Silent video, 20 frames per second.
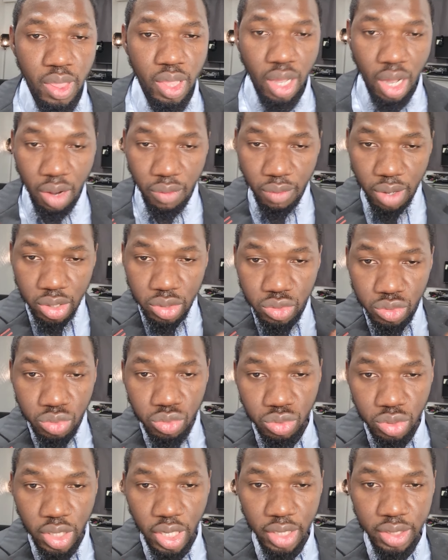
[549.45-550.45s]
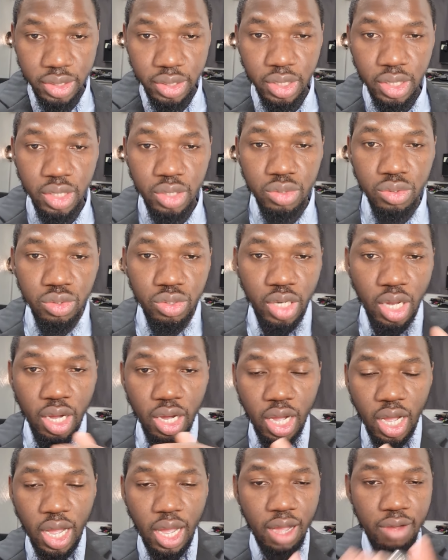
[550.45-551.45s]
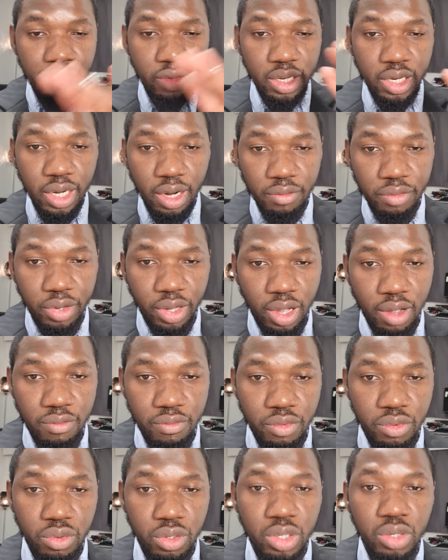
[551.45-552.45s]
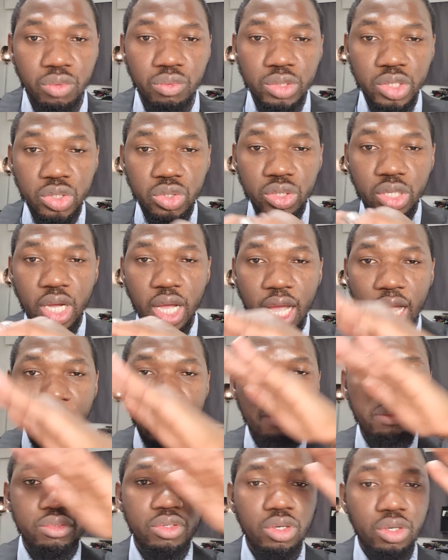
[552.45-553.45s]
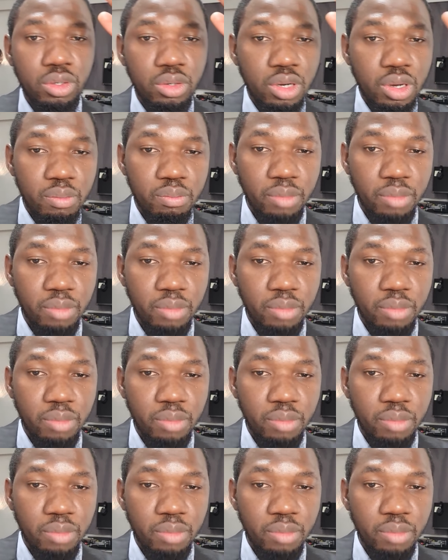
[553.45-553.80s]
And when you do that, you now have a graphical view in which you can have your